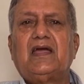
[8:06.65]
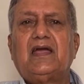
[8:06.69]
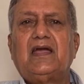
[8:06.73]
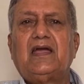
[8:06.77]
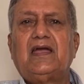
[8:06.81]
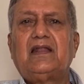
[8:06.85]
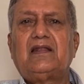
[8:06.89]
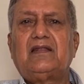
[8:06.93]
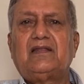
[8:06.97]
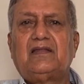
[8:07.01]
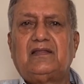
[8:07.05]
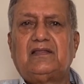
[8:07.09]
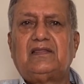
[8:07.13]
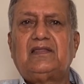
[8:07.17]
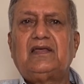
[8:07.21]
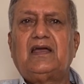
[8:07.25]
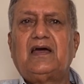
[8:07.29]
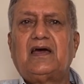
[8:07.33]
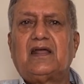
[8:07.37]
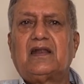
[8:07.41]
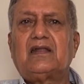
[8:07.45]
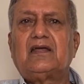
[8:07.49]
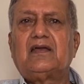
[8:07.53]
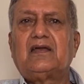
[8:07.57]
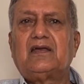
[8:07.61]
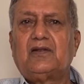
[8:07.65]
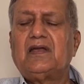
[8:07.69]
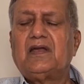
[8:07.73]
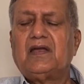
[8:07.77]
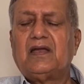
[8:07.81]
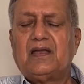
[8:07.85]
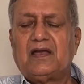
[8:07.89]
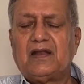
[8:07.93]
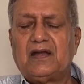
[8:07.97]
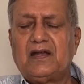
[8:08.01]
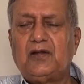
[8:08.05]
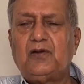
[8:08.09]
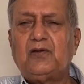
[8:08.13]
And
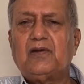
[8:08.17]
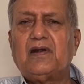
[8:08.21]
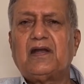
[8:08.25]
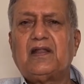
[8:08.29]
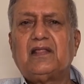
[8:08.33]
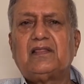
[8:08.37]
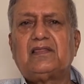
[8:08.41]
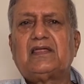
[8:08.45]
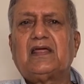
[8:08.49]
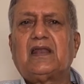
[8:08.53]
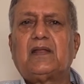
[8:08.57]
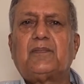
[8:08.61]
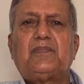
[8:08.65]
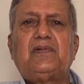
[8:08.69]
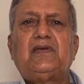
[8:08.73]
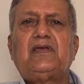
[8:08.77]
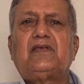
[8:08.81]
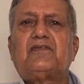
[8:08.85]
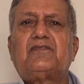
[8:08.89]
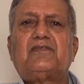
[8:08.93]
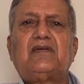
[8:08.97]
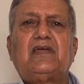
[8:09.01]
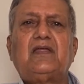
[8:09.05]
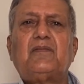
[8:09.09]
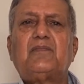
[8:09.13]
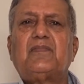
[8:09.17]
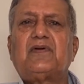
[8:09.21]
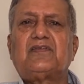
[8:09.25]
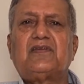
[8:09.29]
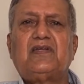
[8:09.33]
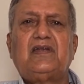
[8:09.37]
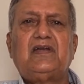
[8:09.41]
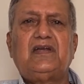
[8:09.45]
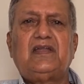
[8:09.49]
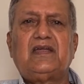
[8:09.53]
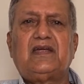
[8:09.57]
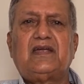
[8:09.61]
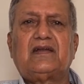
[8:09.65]
radioiodine therapy is very much
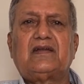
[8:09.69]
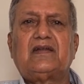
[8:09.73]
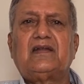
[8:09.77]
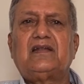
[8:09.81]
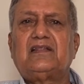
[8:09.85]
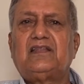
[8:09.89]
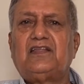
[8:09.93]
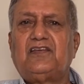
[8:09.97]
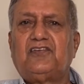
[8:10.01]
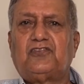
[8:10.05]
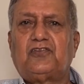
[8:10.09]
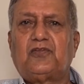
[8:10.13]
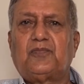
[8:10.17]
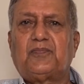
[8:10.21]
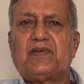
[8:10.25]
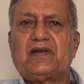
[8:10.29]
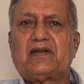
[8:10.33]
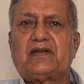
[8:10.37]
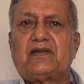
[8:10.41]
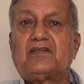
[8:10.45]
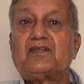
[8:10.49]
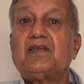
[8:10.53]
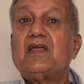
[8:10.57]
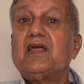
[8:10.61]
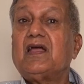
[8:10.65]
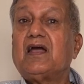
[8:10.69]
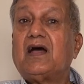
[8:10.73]
indicated in these respects.